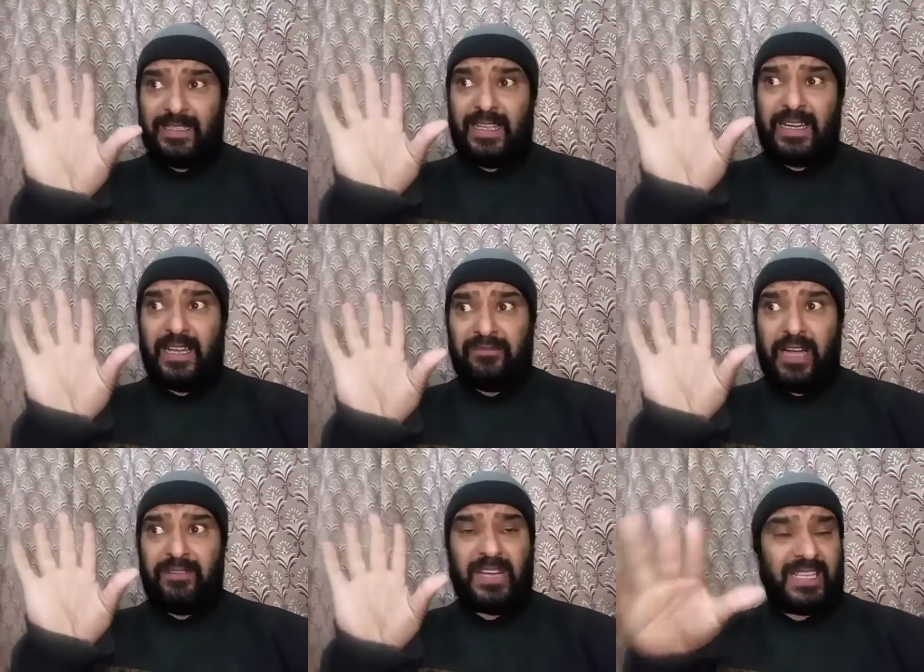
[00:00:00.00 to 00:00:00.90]
there are
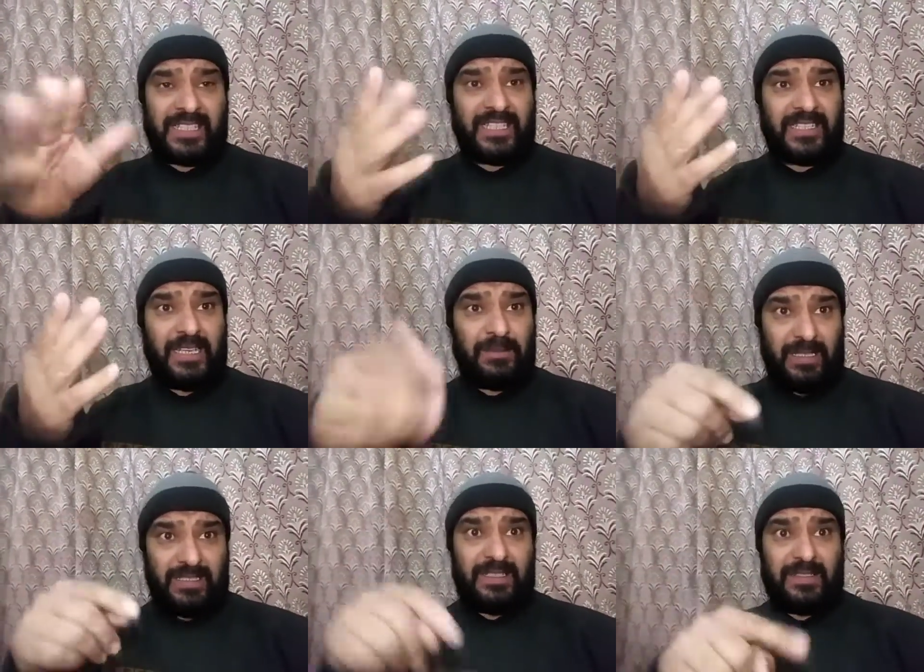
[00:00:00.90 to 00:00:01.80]
5 or 6 teams
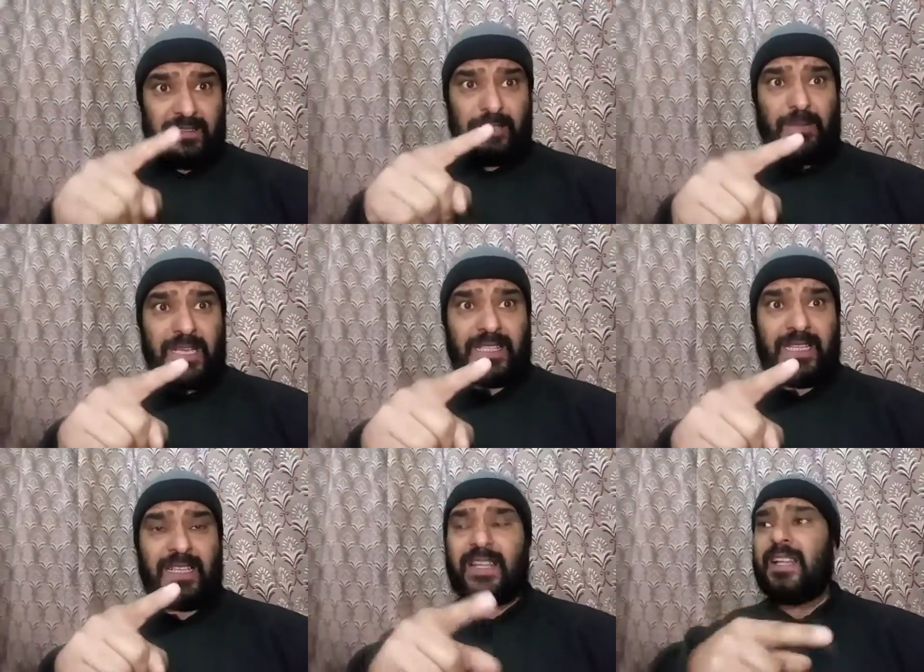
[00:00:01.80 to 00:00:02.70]
in this
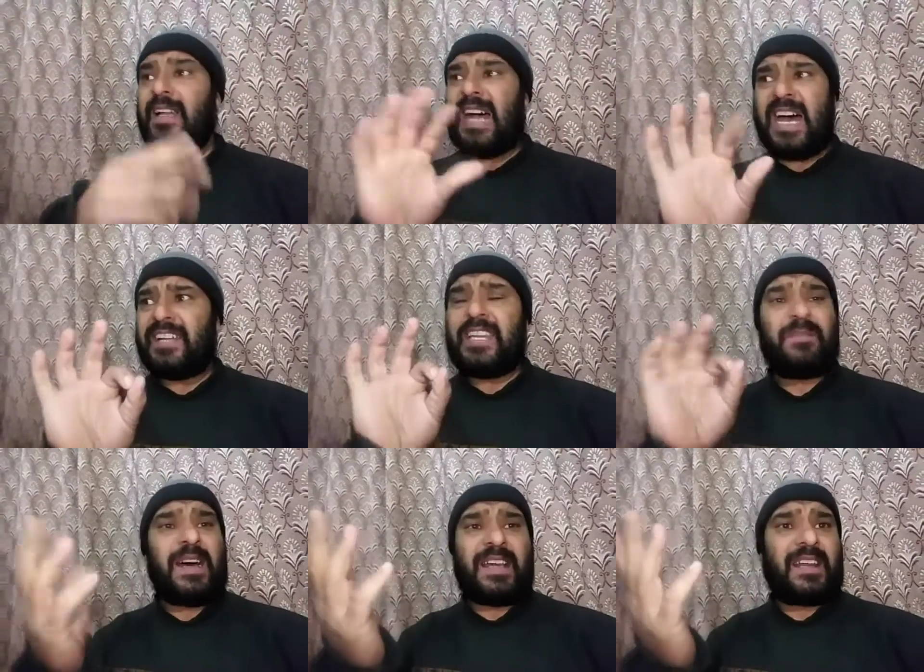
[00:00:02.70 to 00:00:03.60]
PSL. Our
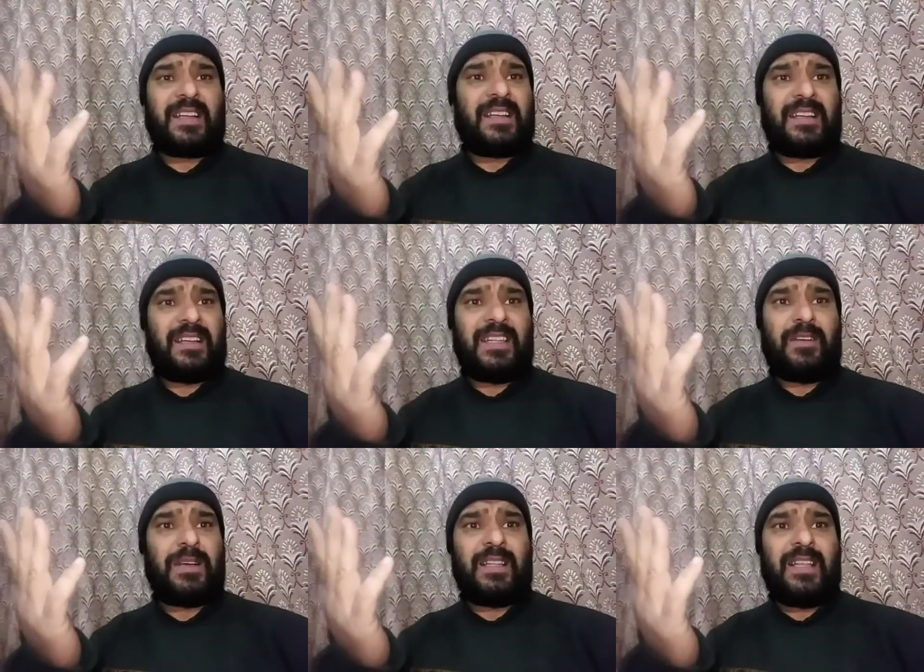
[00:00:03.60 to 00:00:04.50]
team are
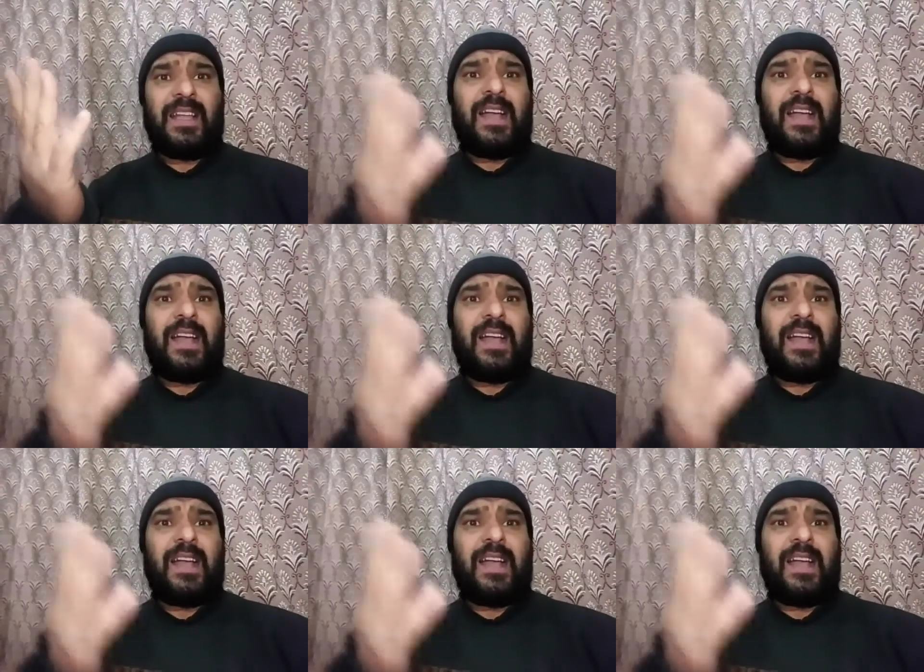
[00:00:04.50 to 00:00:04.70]
level.